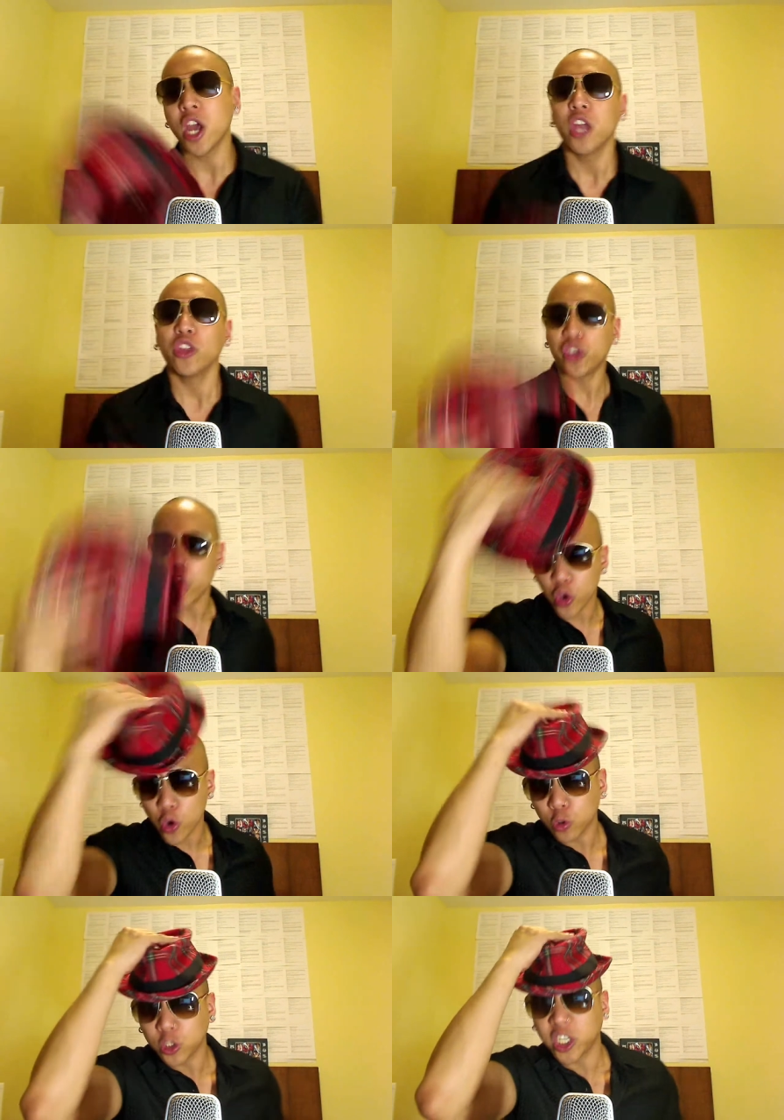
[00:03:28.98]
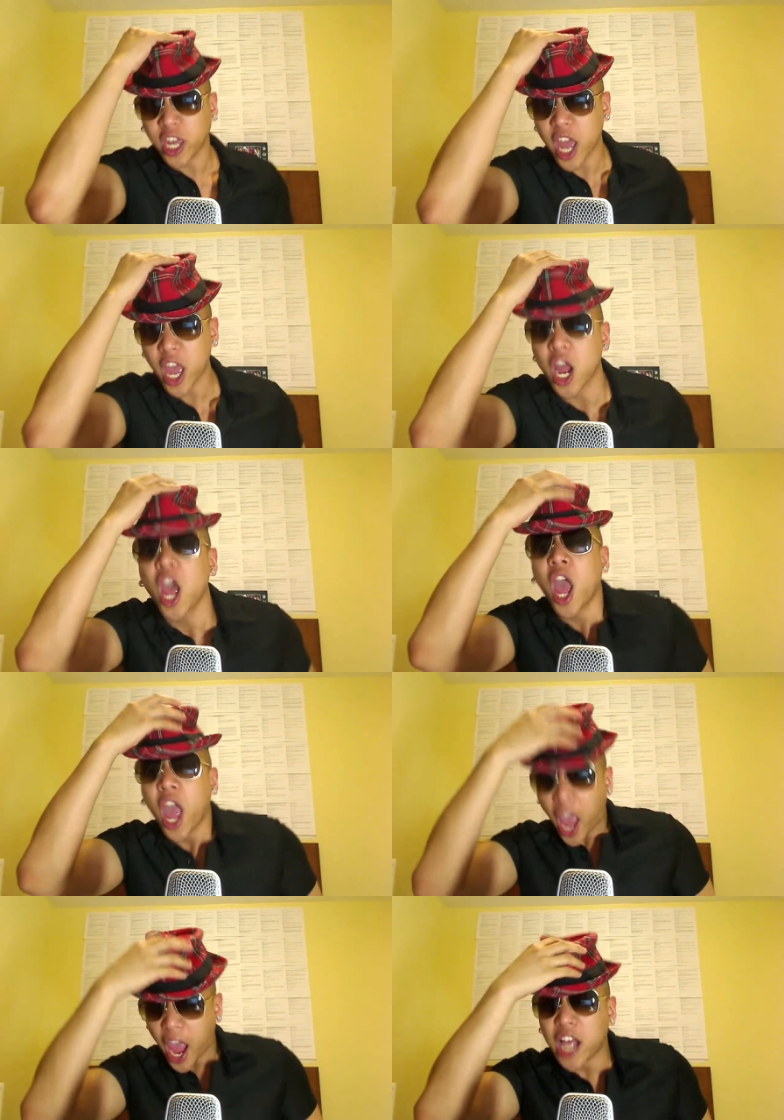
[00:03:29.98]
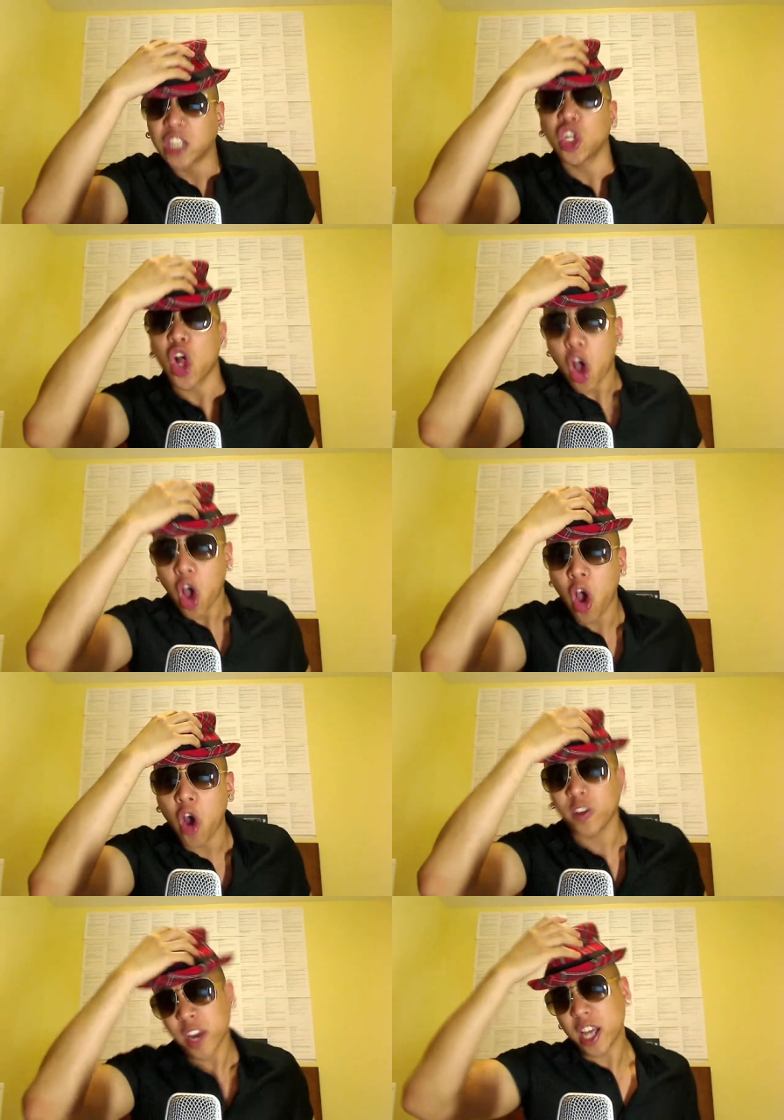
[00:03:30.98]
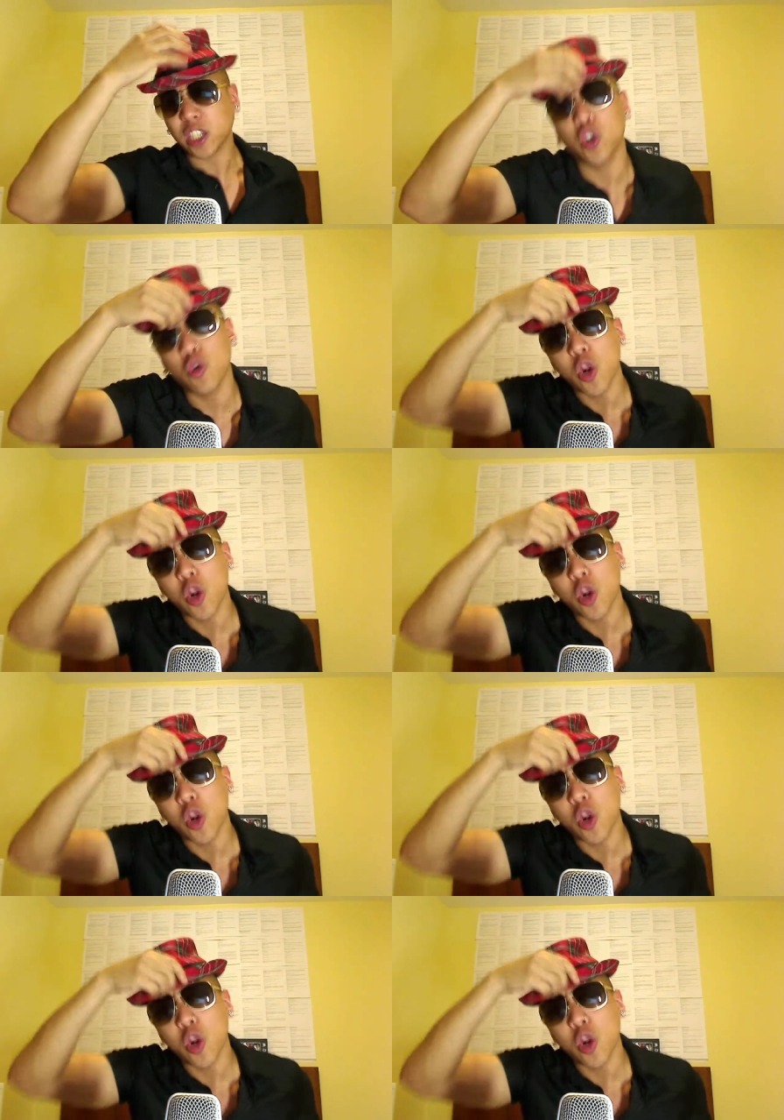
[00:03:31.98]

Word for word: what you did, as long as